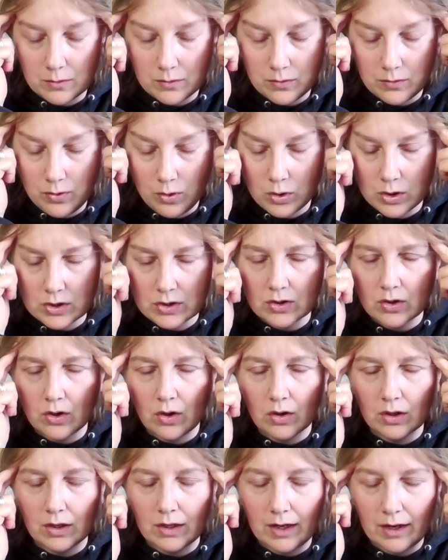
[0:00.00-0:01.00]
focus on
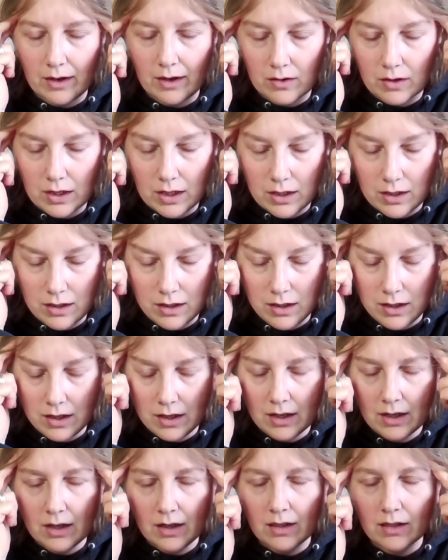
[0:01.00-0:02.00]
an area,
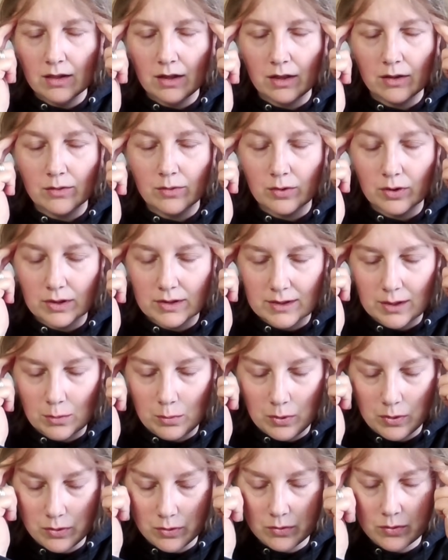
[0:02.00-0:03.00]
like for example
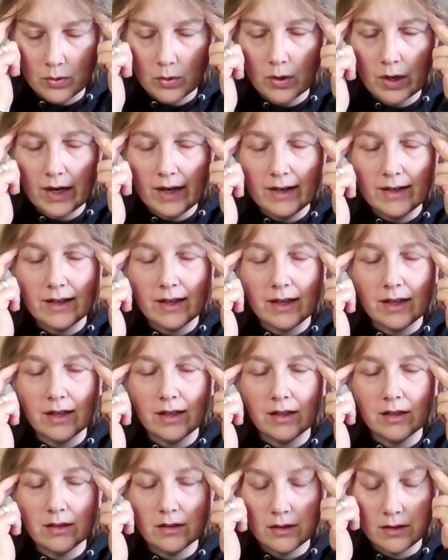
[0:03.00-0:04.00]
the forehead,
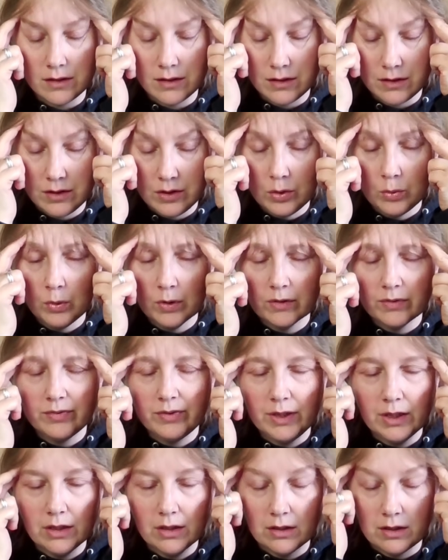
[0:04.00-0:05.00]
and you will
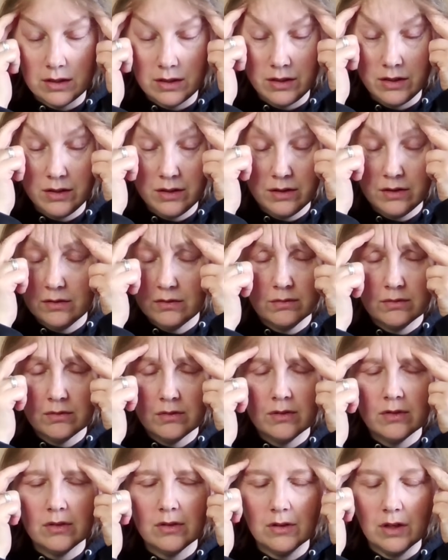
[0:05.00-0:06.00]
feel it in
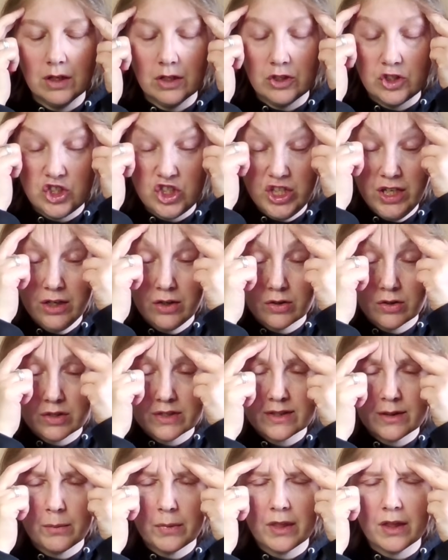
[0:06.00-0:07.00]
a cheek or
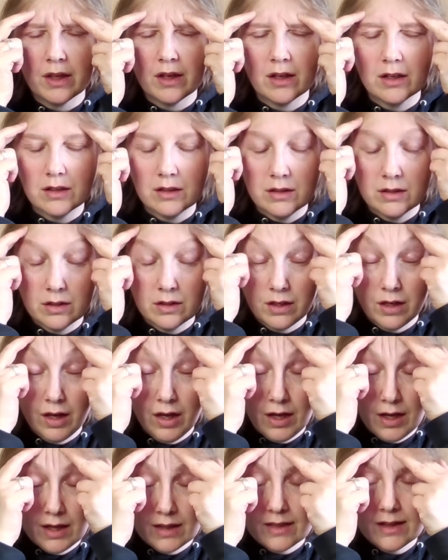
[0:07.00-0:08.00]
something.
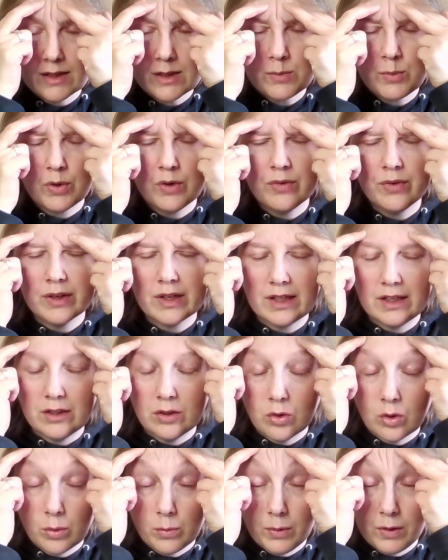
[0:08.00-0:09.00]
That's perfectly
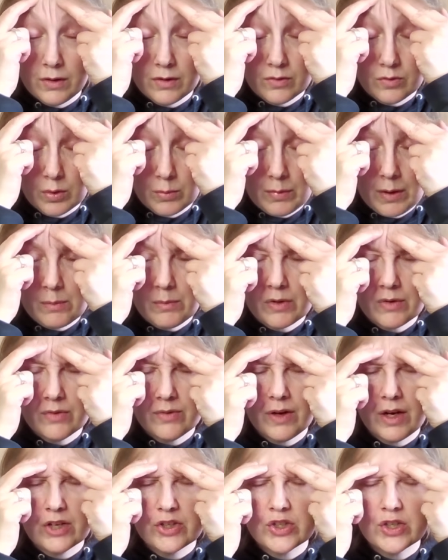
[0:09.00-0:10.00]
normal. Remember,
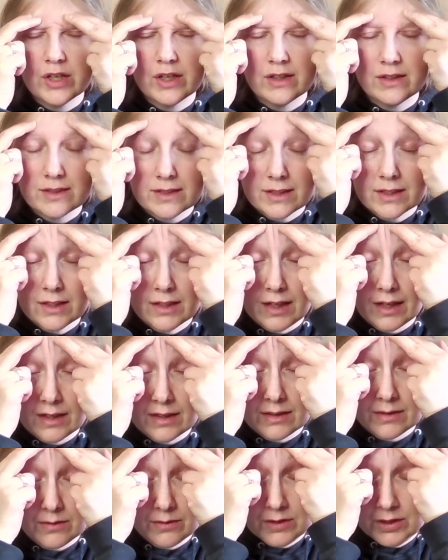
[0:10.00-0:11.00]
fascia is
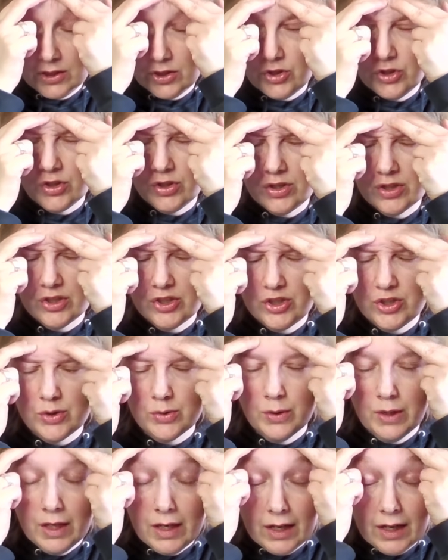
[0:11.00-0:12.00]
connective tissue.
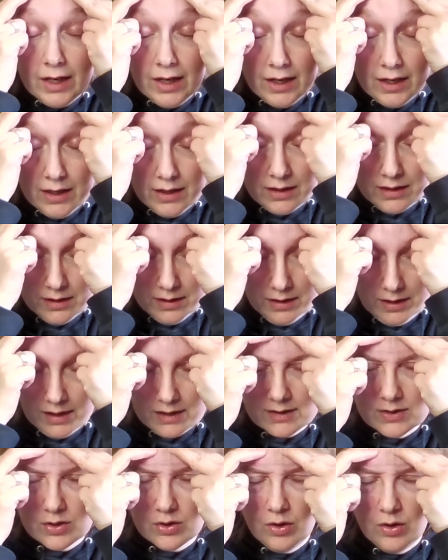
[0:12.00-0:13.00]
It
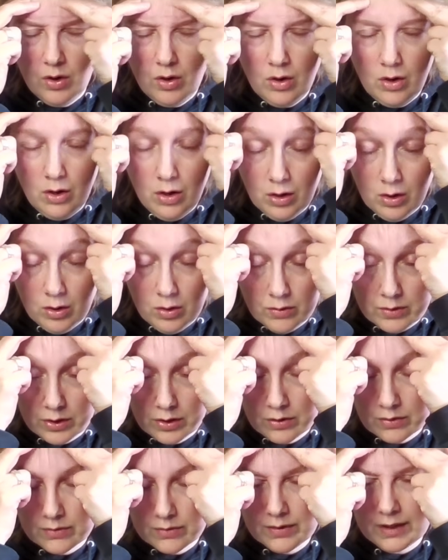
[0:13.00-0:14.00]
connects all over your
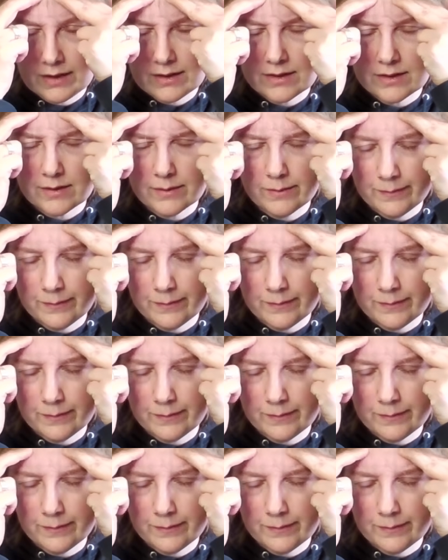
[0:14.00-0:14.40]
face.